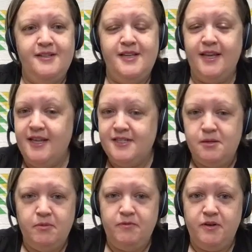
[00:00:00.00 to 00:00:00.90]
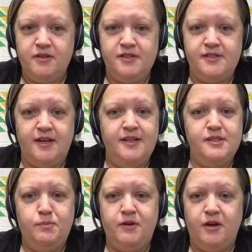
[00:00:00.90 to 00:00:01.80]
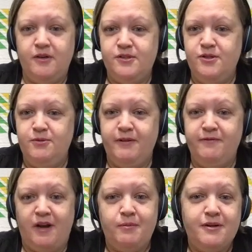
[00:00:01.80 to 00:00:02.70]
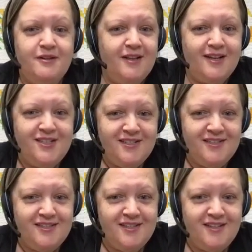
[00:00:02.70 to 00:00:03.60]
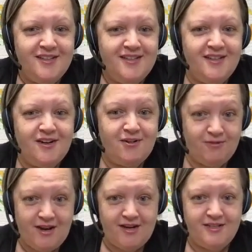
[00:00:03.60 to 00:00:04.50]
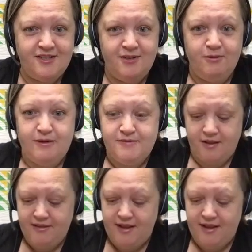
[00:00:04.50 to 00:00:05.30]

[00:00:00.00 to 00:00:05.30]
taking some of your designs but also doing fabric collections? Correct? You have done